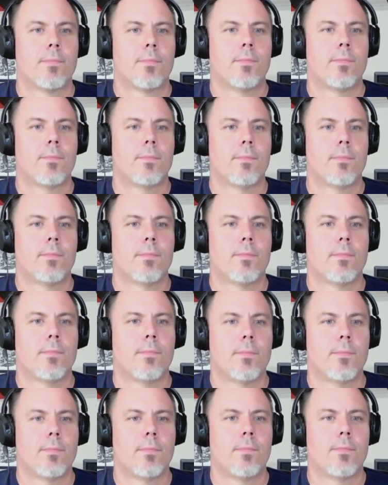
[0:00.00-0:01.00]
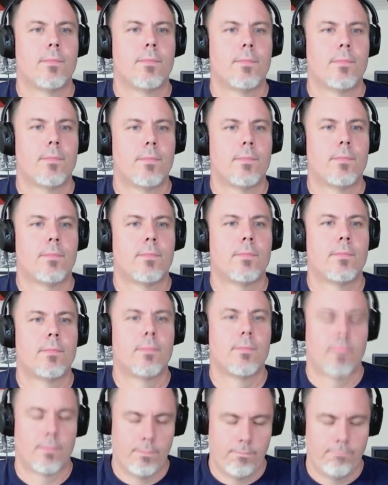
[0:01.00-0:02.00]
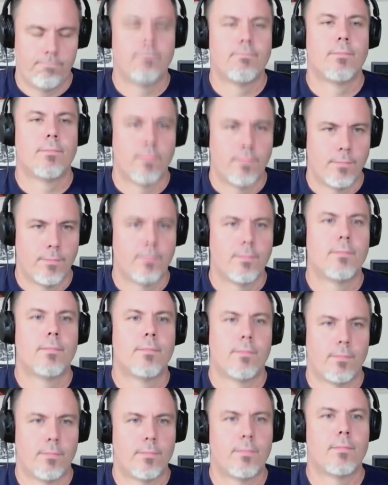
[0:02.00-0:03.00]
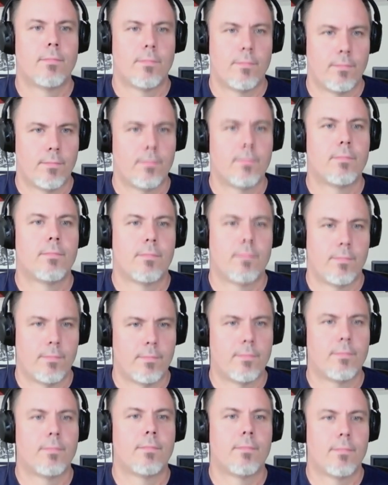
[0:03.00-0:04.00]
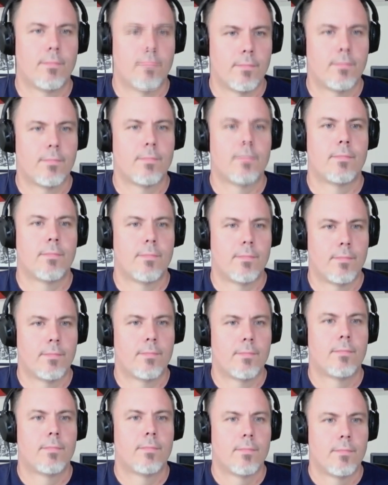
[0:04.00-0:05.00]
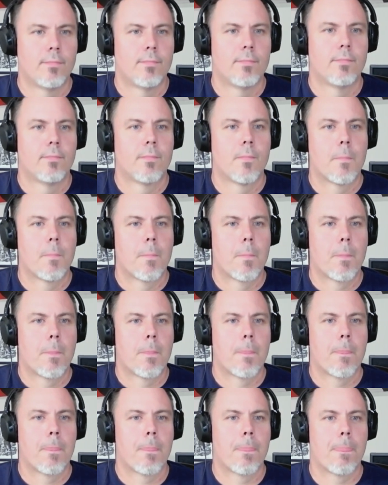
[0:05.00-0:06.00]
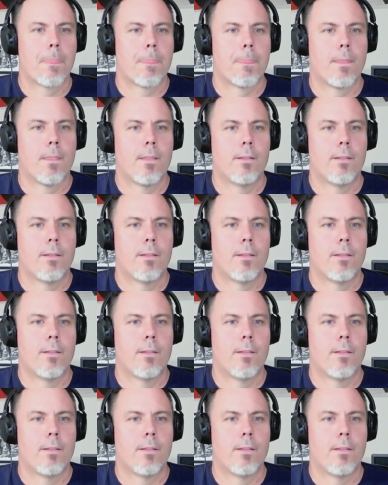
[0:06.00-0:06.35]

[no speech]